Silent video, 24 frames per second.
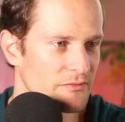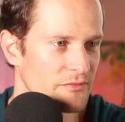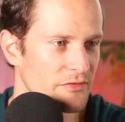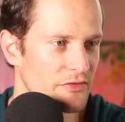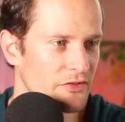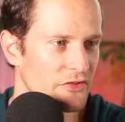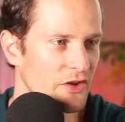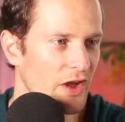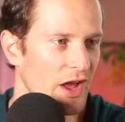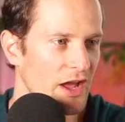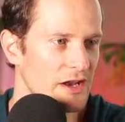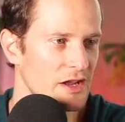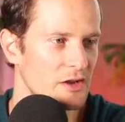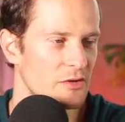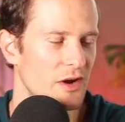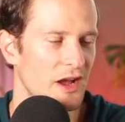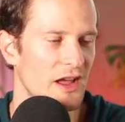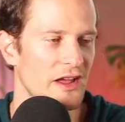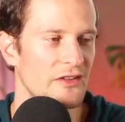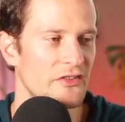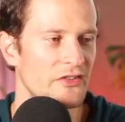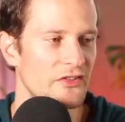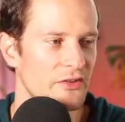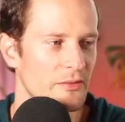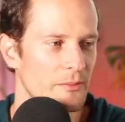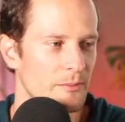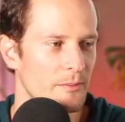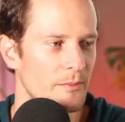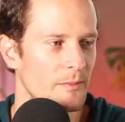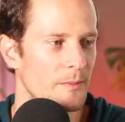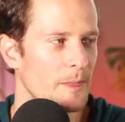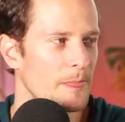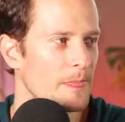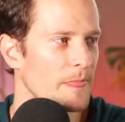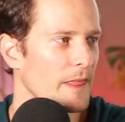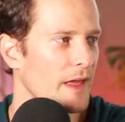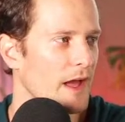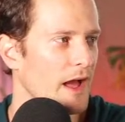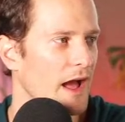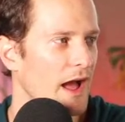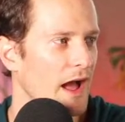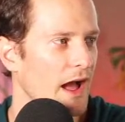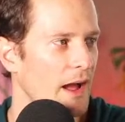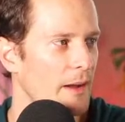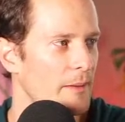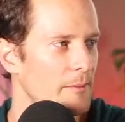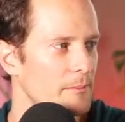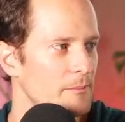So anyways,
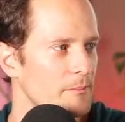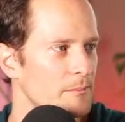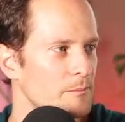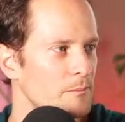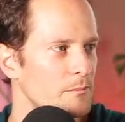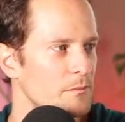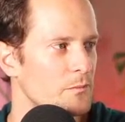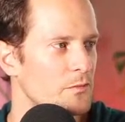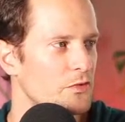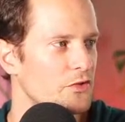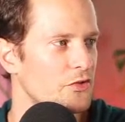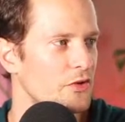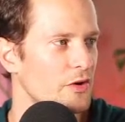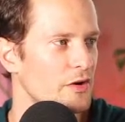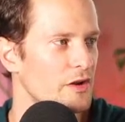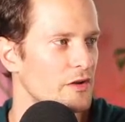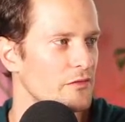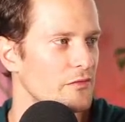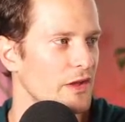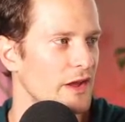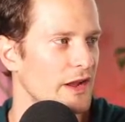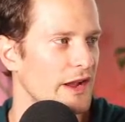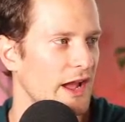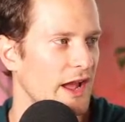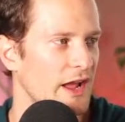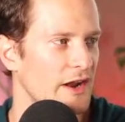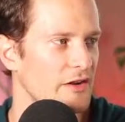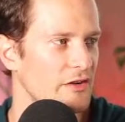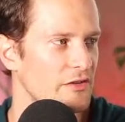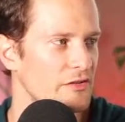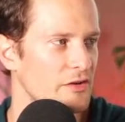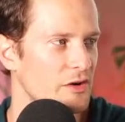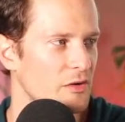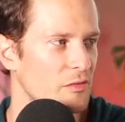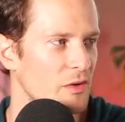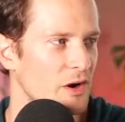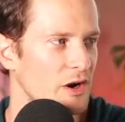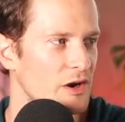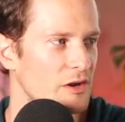I'm sort of like, I don't know where